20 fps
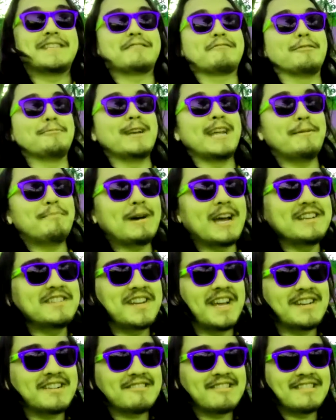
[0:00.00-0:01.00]
discriminate by
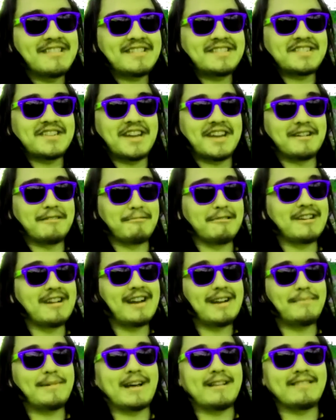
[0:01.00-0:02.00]
gender on this channel. We're
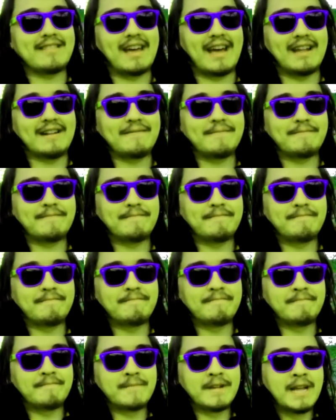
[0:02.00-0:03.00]
not about that.
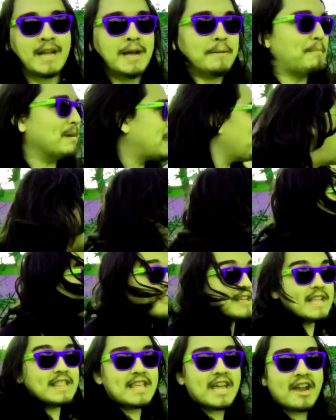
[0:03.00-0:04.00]
But the
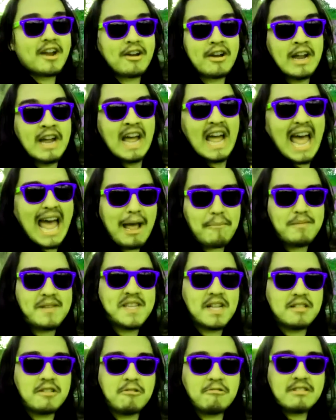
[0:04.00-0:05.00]
people in there
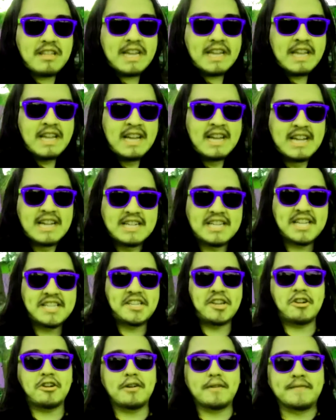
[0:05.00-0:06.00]
absolutely
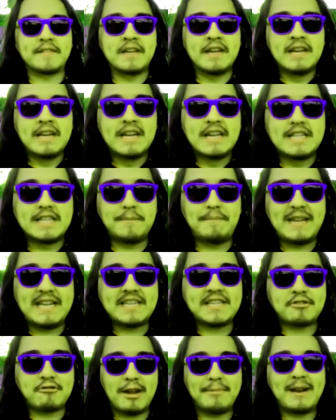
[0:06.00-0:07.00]
deserved to be
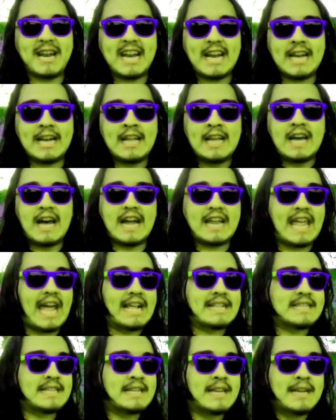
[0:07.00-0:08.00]
discriminated
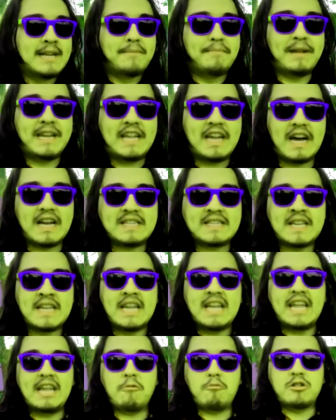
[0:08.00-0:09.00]
against because
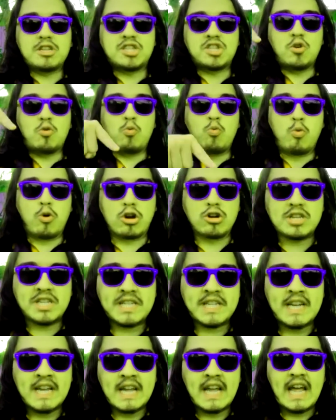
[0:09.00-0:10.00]
it was the
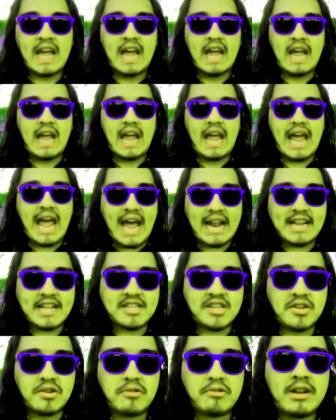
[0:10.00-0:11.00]
worst
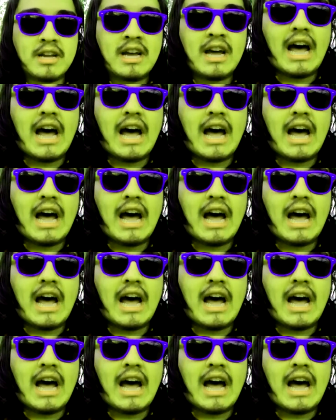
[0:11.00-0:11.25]
attitude